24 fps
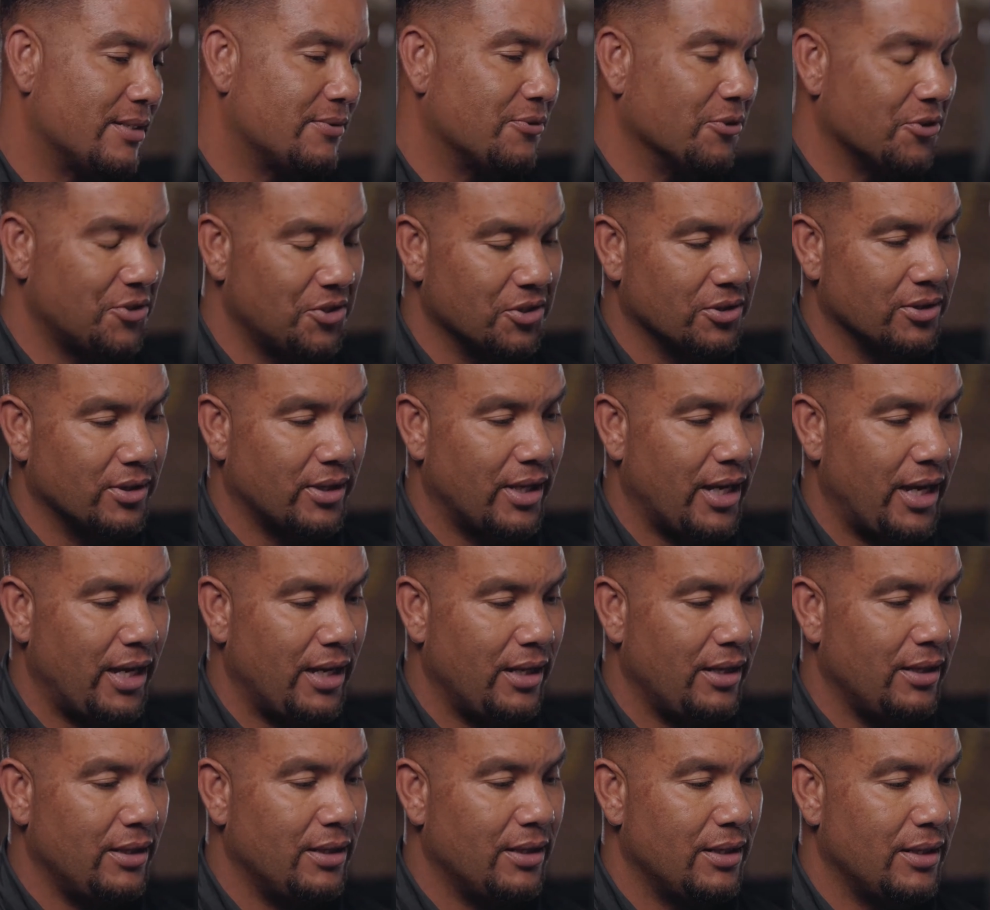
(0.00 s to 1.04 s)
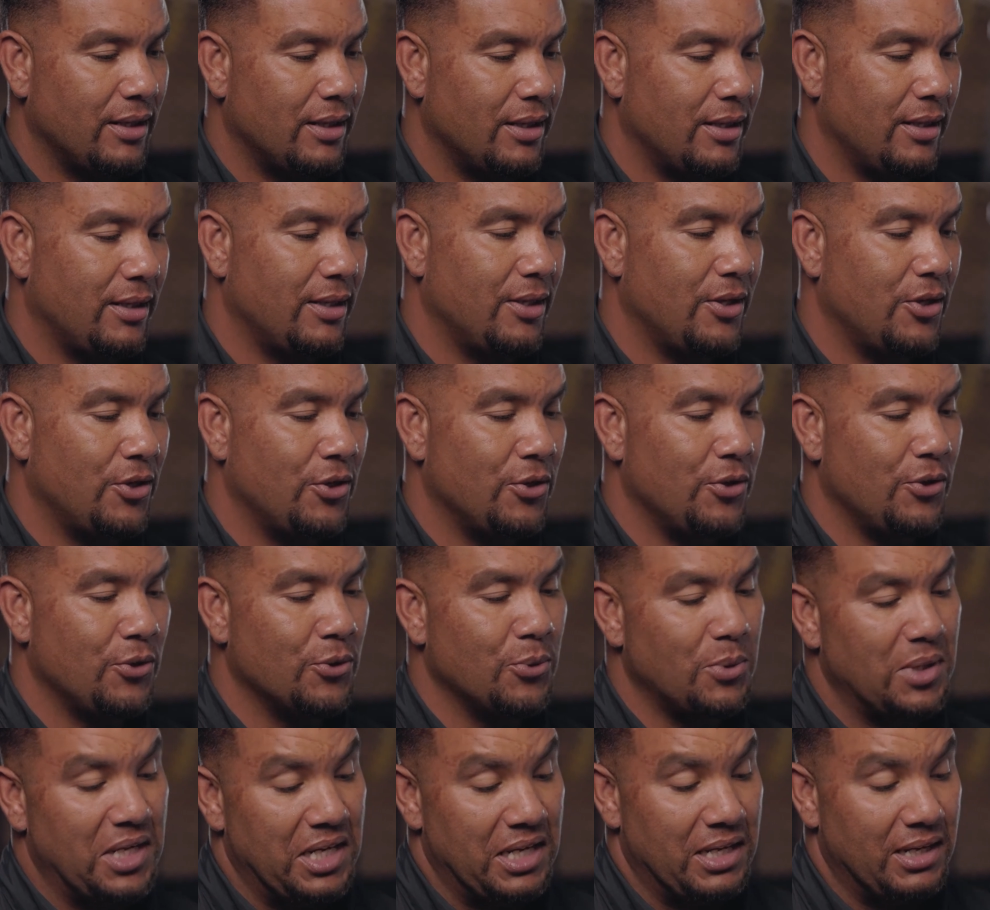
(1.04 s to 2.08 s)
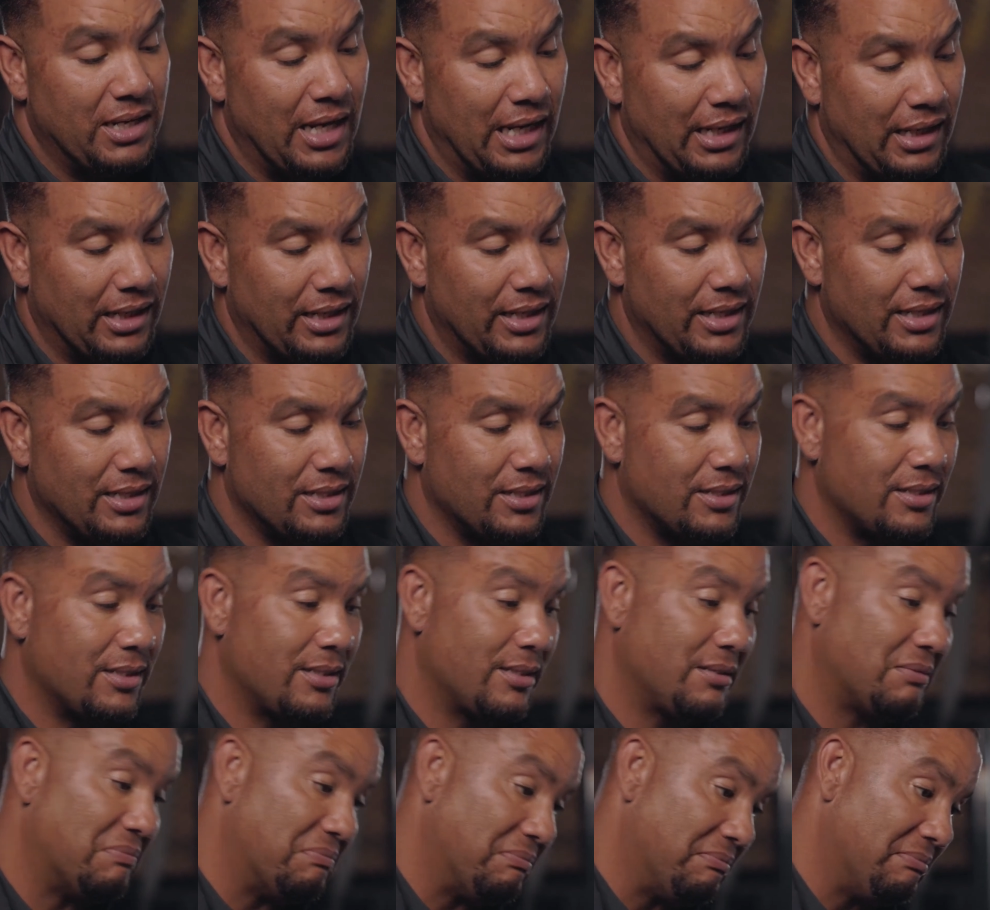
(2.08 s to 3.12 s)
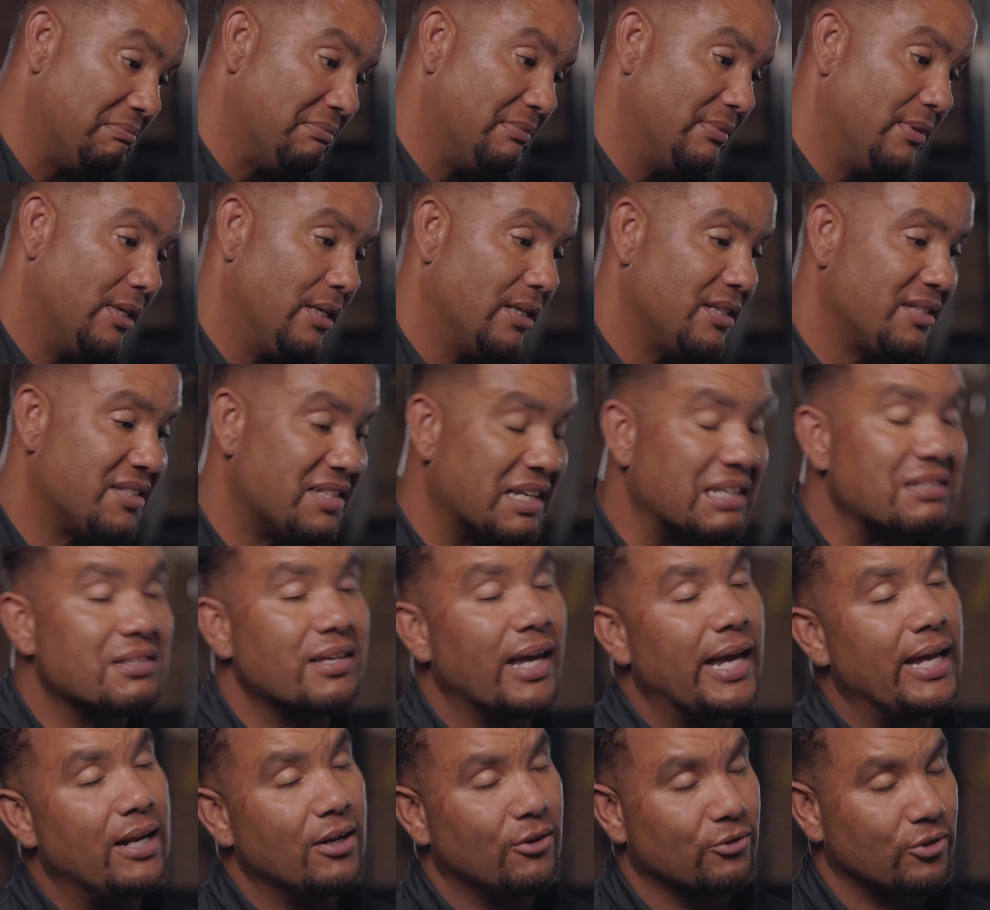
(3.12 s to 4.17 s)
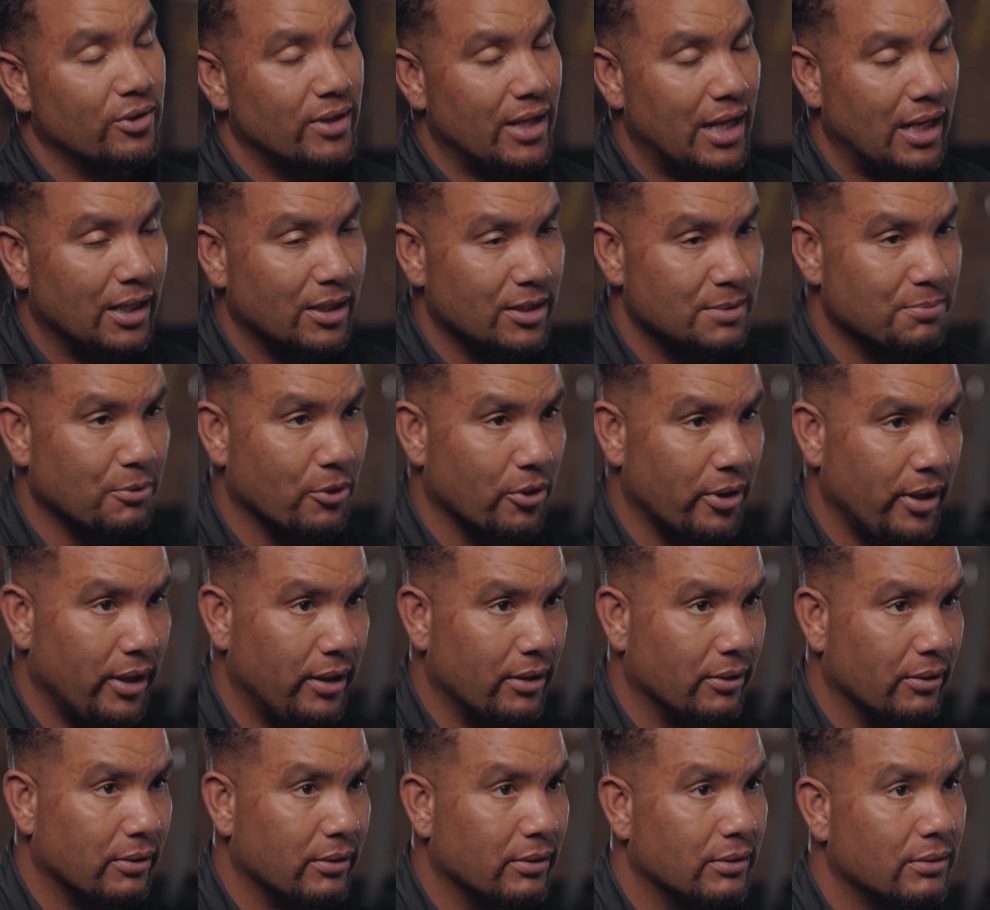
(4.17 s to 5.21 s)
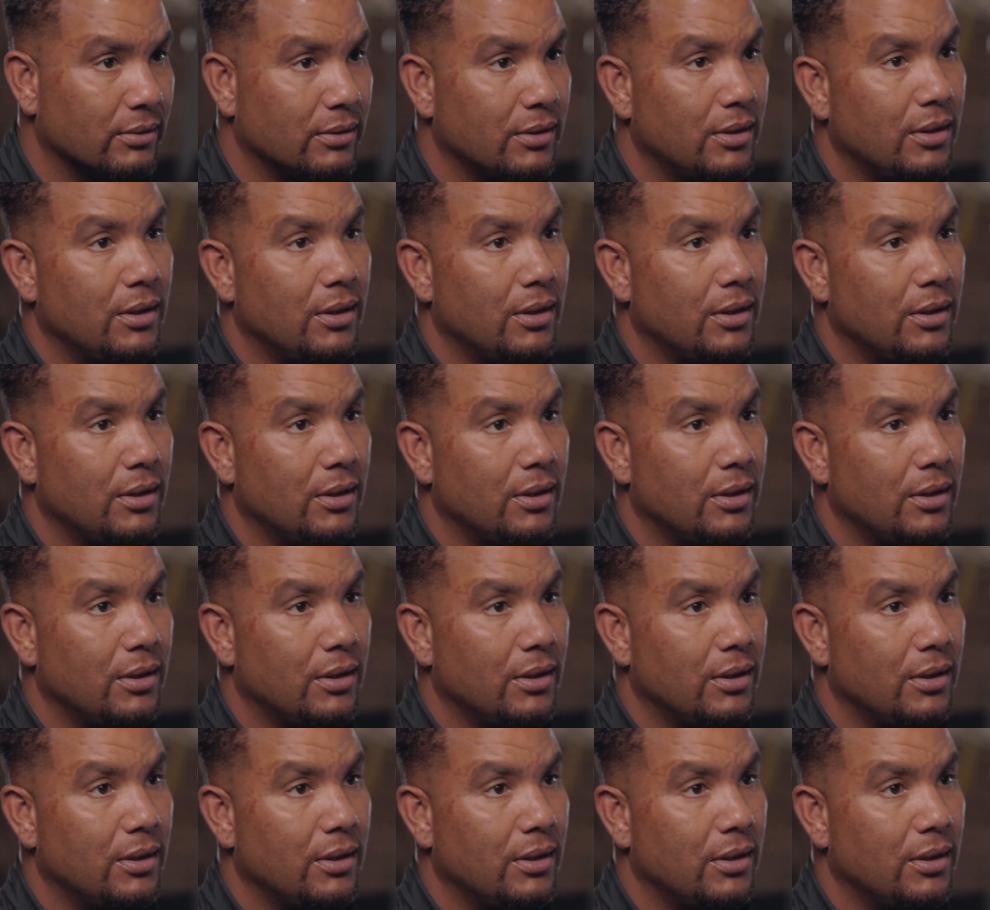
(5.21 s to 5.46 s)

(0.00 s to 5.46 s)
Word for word: For sugarcane, you, you need at least six to eight hundred dollars per acre.